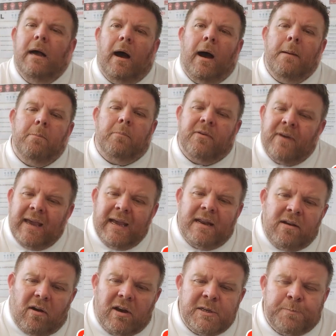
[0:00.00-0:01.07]
But if I hit a
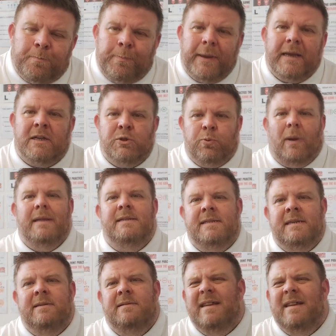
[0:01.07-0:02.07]
nice big 20,